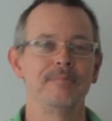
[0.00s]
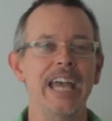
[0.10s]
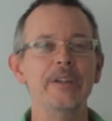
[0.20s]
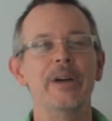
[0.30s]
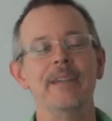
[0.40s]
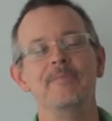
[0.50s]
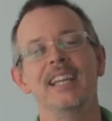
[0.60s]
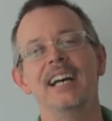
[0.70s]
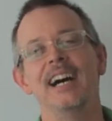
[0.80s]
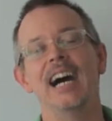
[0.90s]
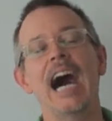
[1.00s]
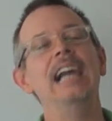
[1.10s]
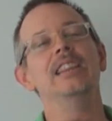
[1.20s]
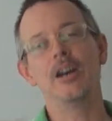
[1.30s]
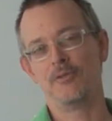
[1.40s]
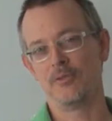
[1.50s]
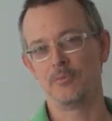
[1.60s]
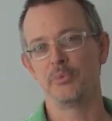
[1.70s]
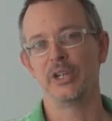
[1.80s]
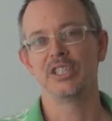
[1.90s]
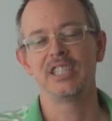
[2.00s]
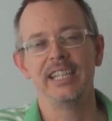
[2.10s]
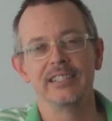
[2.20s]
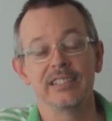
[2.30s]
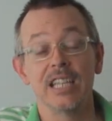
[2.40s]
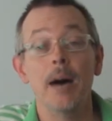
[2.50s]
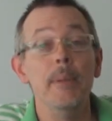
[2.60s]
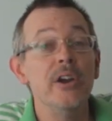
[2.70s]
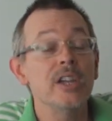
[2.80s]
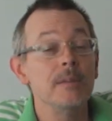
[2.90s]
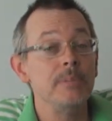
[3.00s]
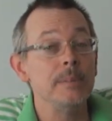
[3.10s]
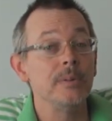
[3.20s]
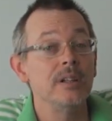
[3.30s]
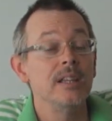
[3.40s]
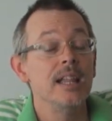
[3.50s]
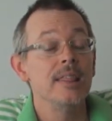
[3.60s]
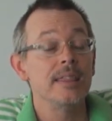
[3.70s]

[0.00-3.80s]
Anyway, I love British English. American people